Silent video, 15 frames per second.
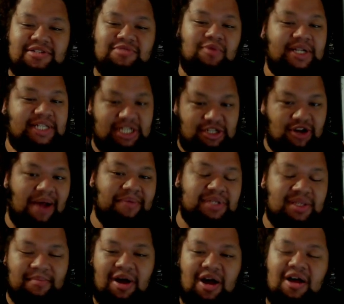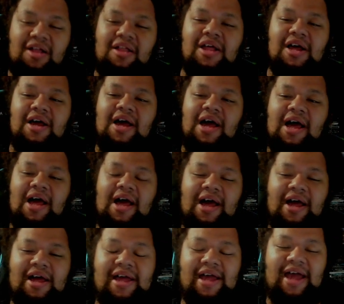once he drops them all,
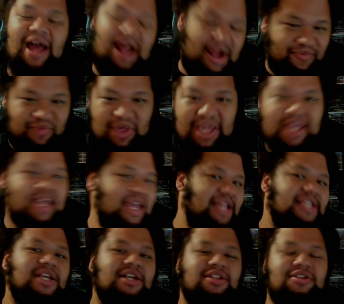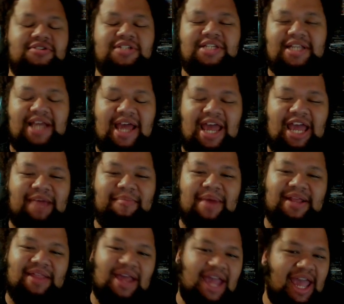I'm thinking he's going to lose it to
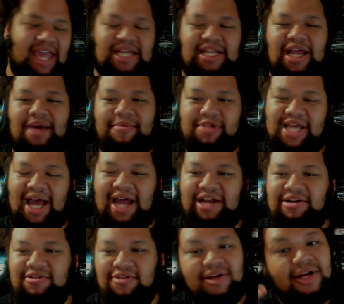Hangman, the AEW title.